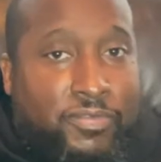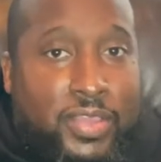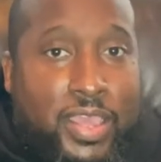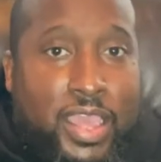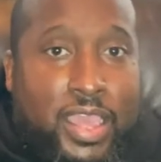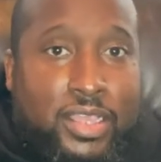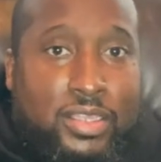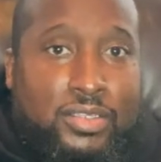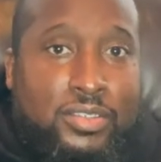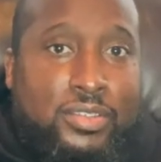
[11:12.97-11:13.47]

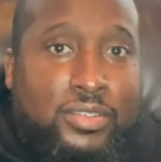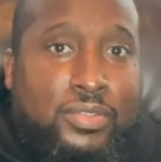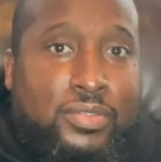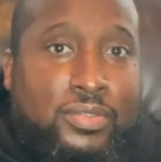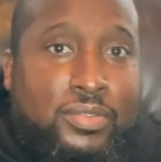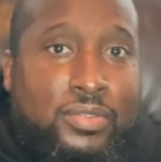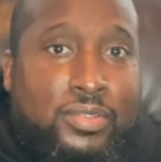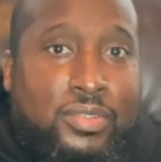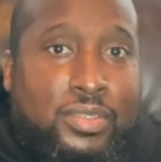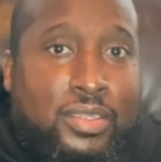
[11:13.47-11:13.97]
Facts.
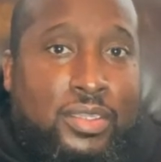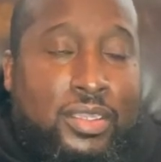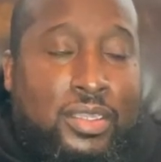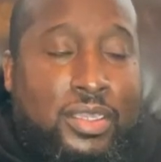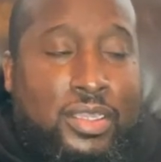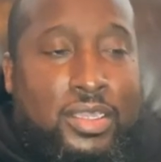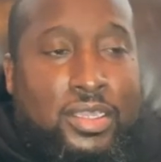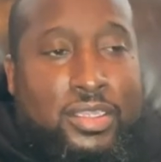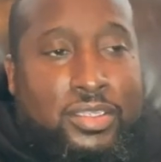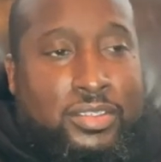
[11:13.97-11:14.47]

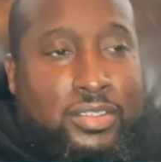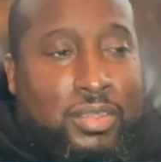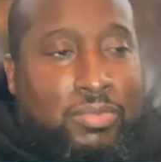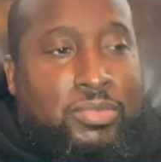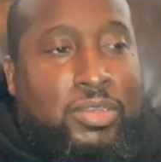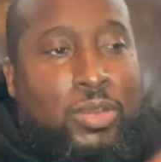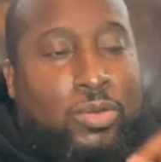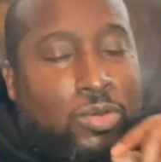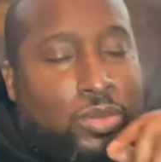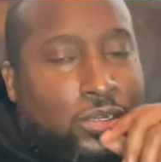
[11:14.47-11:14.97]
And
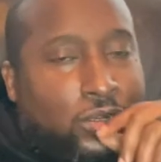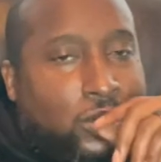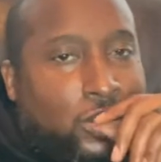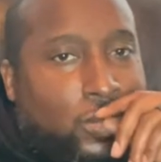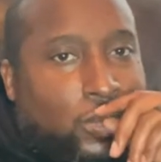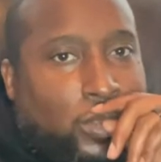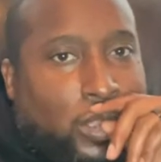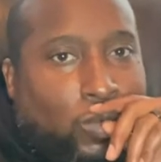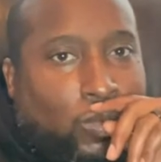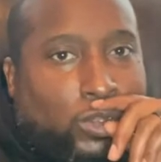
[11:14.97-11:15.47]
something I want to
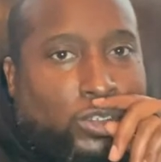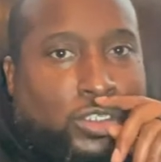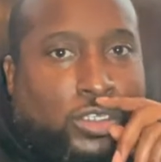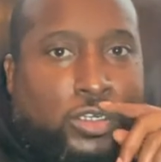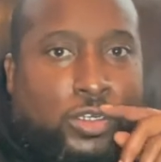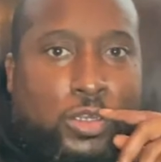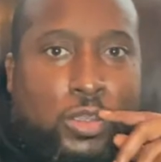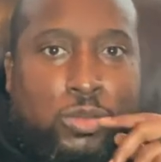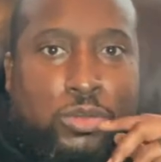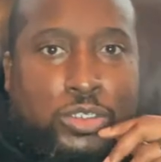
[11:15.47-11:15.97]
know, I want
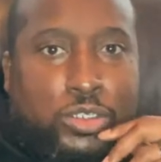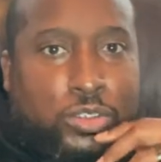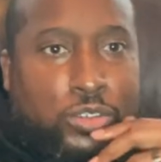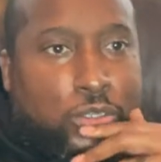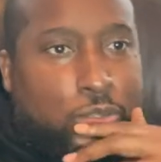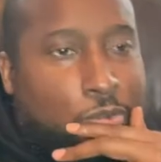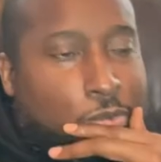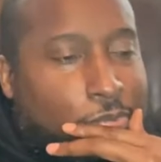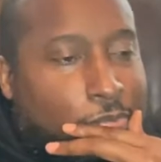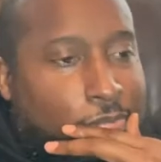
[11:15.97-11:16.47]
you to notice
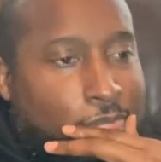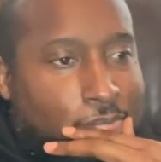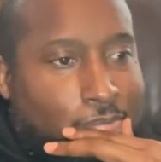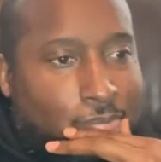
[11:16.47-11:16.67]
too,